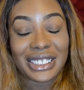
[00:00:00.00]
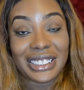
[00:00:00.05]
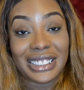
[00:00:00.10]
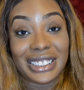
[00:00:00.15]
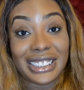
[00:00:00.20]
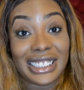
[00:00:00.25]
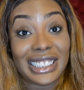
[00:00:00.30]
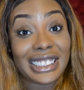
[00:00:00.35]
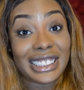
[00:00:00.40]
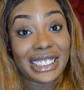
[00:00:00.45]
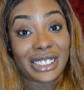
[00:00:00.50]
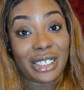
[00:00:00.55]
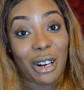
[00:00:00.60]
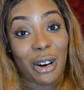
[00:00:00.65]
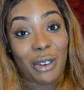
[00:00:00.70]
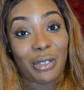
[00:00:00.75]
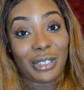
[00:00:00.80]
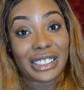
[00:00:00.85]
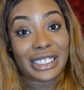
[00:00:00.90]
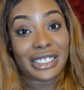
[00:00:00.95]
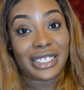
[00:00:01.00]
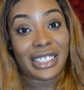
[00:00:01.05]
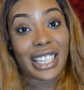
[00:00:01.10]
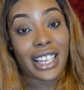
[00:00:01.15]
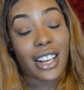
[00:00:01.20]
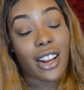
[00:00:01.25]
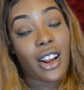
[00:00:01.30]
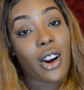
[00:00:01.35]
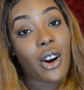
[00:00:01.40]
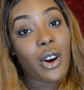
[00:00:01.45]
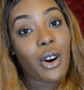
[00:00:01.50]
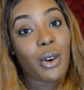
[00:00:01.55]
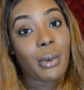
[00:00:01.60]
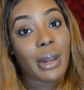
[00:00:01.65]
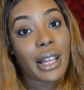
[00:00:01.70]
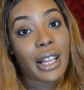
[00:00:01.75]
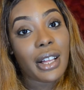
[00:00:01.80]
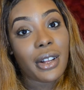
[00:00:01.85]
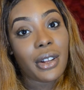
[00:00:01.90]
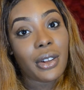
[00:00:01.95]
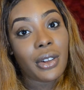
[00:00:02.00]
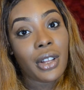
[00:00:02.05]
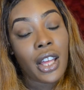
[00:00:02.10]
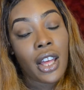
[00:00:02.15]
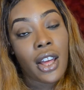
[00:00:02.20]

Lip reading: dentist's office, they're like, oh well,